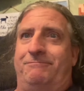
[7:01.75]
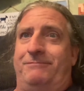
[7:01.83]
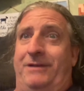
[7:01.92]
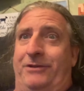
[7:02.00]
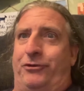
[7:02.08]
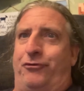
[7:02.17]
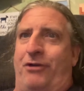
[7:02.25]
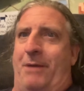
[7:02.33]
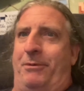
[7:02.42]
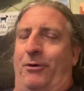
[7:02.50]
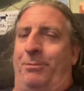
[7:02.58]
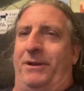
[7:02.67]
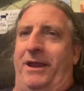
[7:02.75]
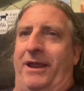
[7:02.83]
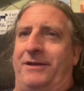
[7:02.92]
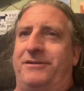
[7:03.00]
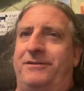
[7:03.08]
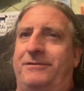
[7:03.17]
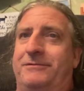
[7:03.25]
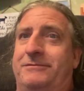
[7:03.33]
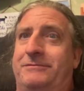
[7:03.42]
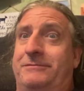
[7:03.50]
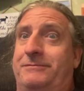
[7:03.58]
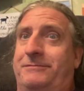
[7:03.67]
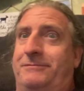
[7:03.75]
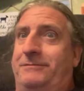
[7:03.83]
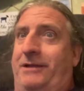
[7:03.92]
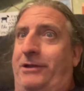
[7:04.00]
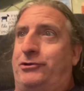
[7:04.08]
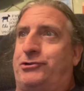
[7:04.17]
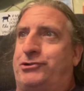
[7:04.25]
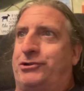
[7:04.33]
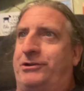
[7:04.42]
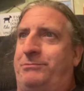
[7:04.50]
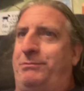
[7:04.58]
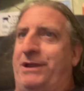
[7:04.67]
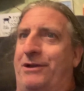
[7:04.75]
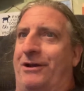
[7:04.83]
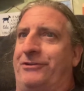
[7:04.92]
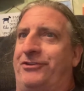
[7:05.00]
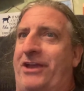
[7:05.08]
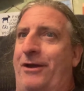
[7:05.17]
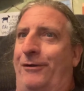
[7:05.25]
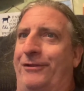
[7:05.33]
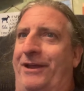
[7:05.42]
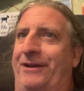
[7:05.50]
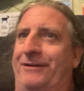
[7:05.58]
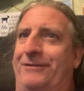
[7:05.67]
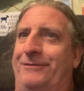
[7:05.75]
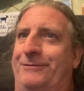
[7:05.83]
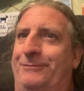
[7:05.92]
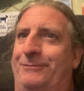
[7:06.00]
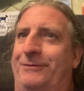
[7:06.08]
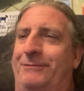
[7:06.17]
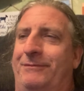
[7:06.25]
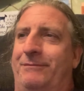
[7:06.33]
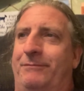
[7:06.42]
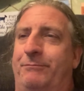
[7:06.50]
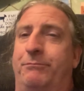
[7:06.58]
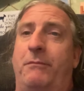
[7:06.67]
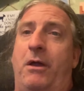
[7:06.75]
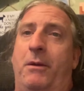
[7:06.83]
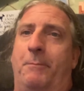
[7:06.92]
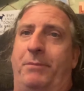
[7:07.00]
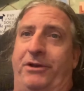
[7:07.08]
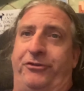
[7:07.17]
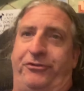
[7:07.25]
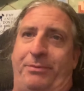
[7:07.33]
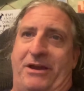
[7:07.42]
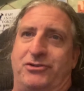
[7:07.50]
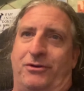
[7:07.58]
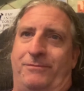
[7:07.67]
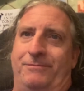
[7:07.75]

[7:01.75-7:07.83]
it's a tropical plant it should be on sale then but it's a special